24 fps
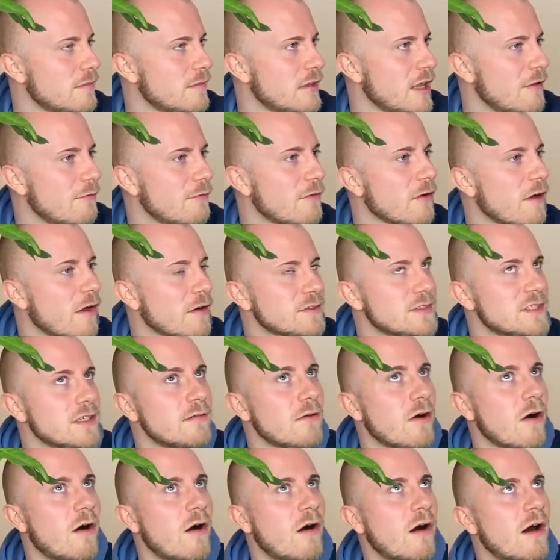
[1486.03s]
If we're also
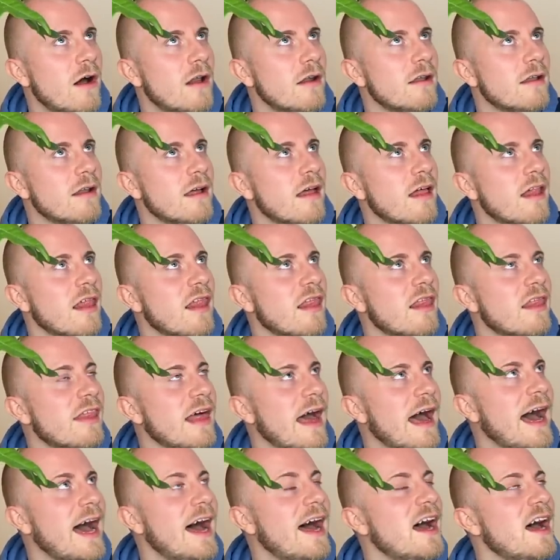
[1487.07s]
on
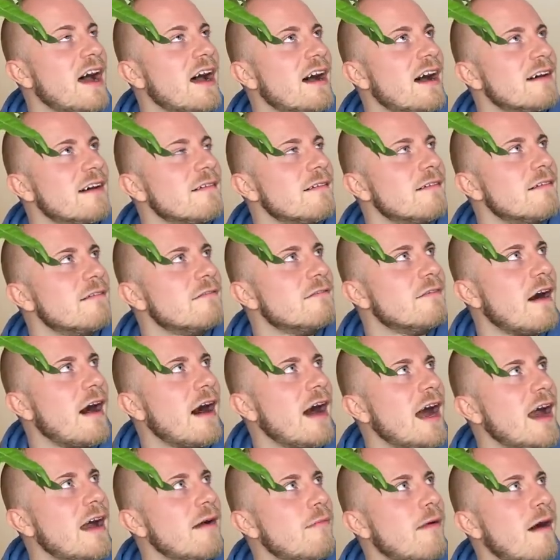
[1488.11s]
that
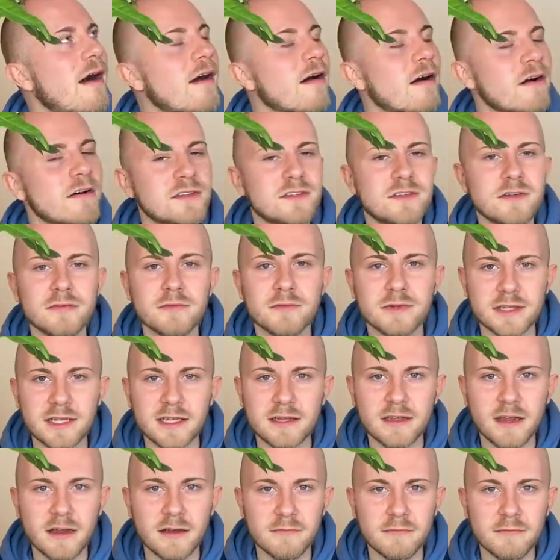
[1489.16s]
vibe, I also really
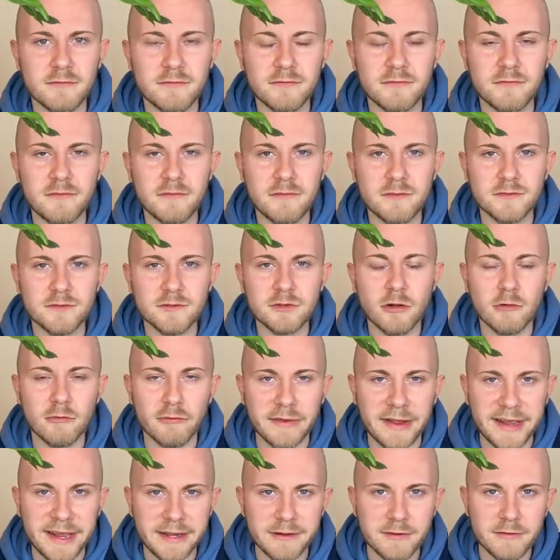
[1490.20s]
love
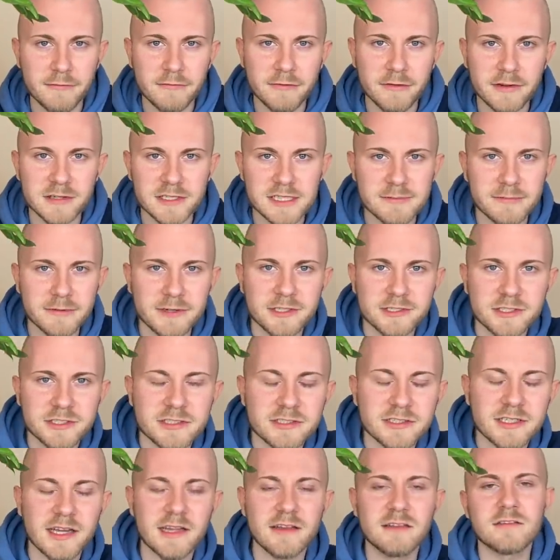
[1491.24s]
terrain for
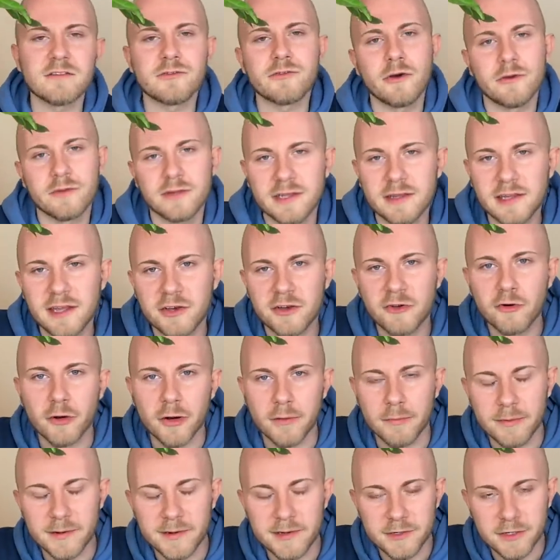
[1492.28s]
inspiration. It's totally like
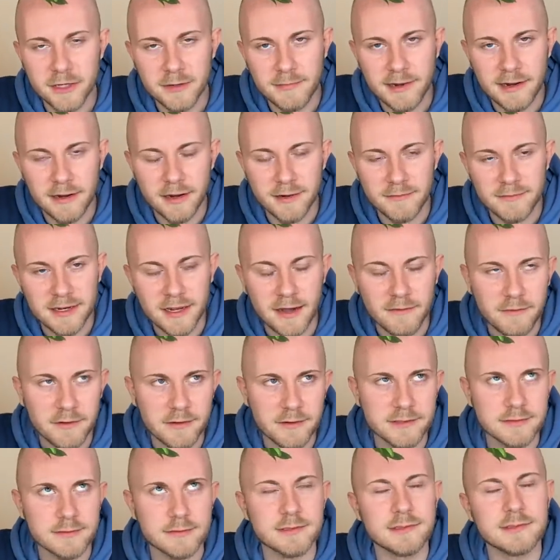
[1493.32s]
corporate and my Urban
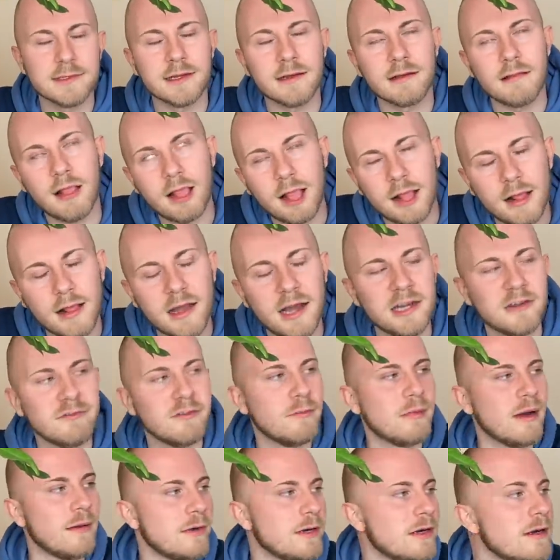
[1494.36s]
Outfitters, which is like kind of a
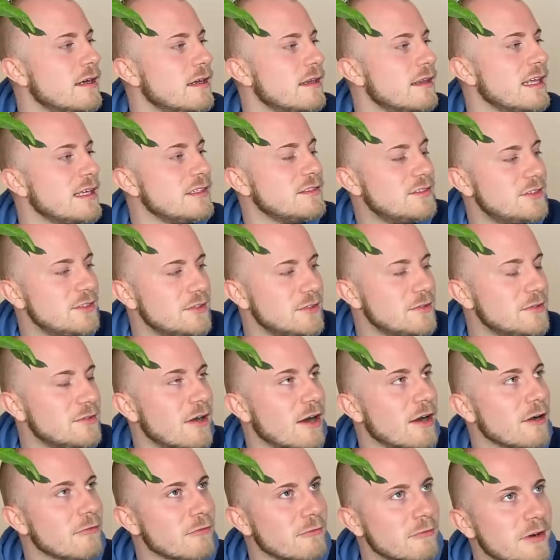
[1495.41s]
bummer. They do
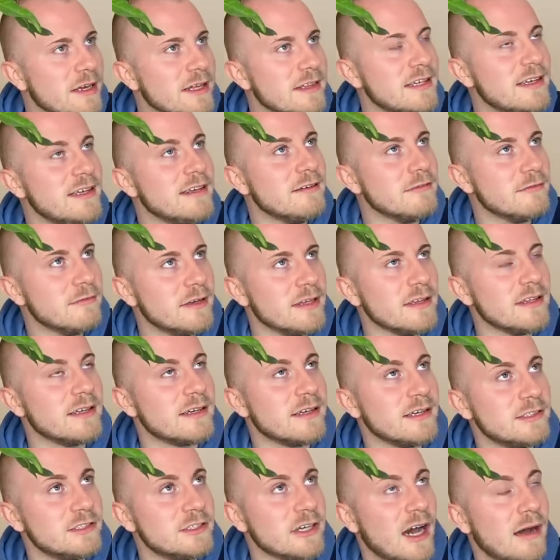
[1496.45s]
a really, really
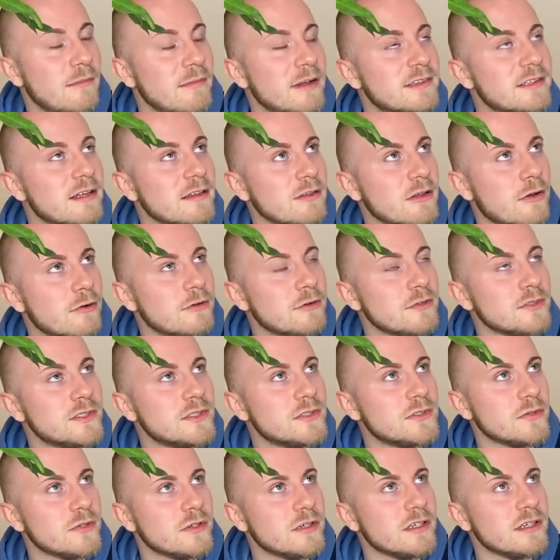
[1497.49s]
good job. It's a local
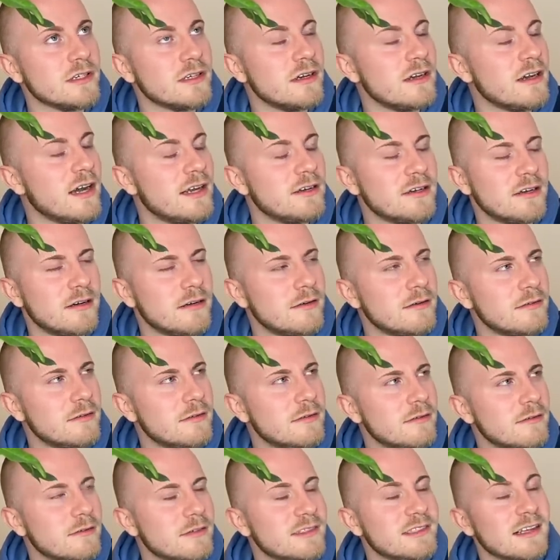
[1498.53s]
store. I know
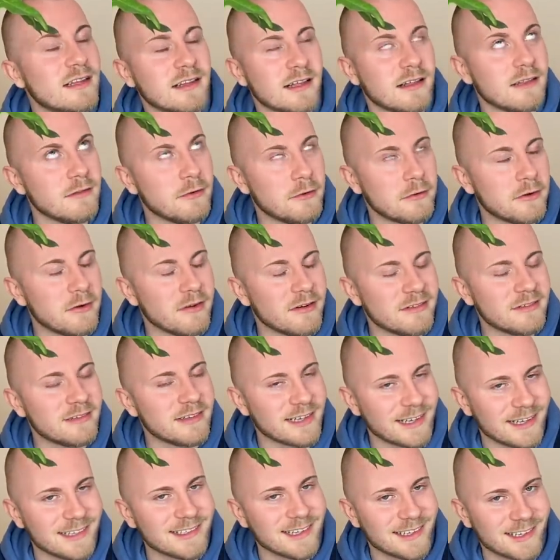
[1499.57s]
it's not like local.
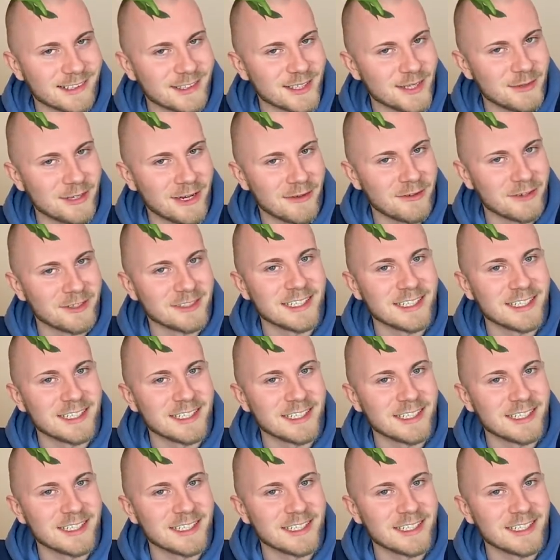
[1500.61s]
Like I said, it's Urban Outfitters.